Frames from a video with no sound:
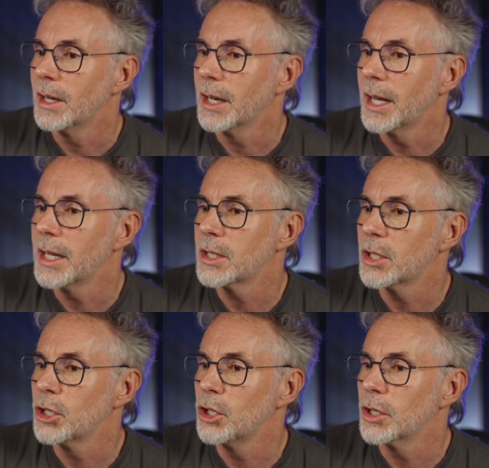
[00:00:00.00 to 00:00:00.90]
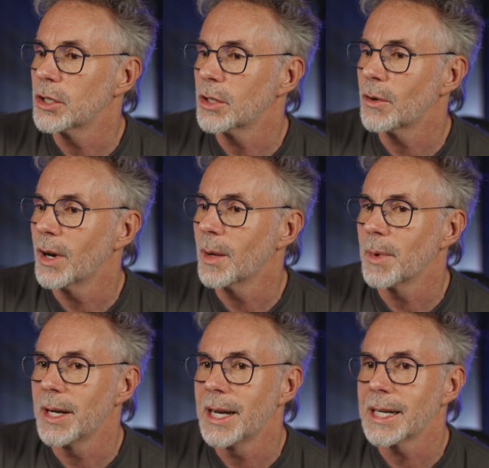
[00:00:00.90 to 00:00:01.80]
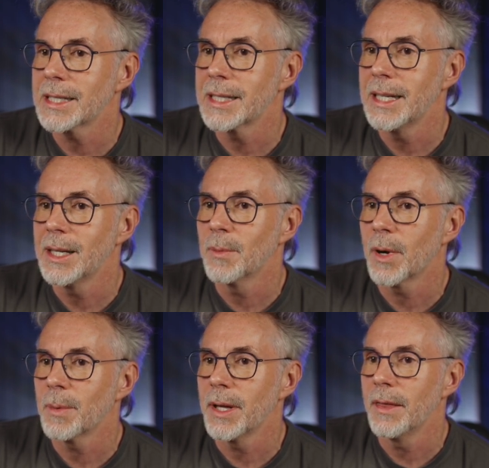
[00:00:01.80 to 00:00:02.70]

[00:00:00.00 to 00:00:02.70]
Let's just grab next scene and pop it